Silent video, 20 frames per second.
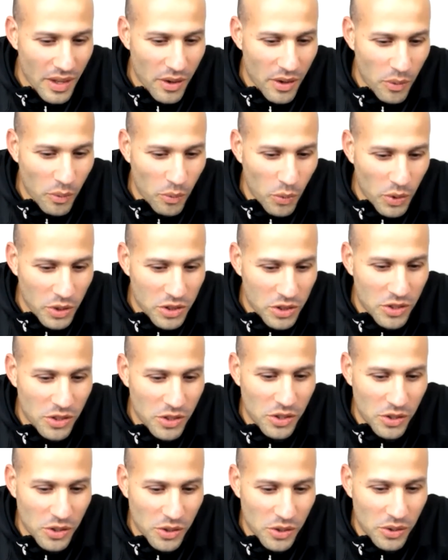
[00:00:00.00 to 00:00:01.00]
what do
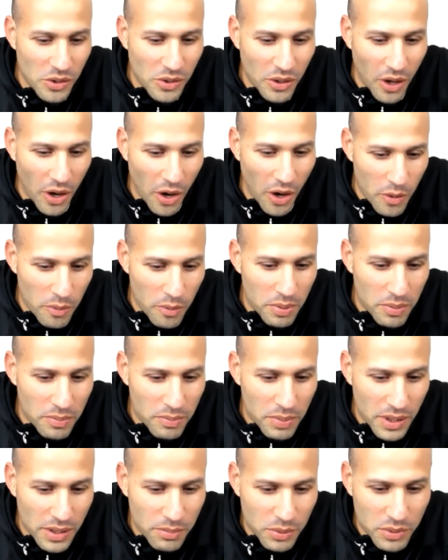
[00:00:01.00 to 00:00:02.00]
you hope
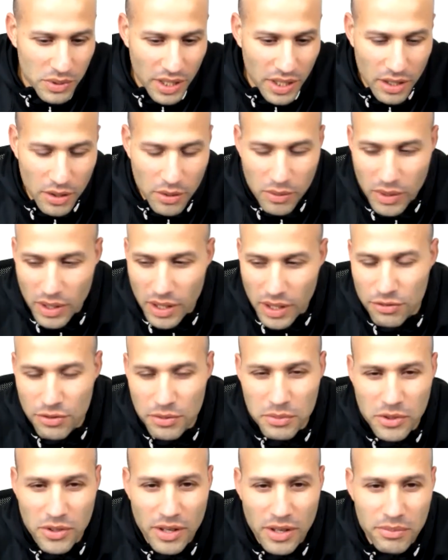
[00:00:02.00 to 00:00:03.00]
people take away
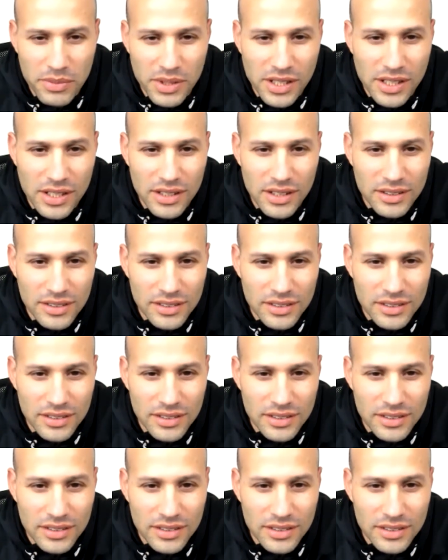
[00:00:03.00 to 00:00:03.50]
from Krav Maga?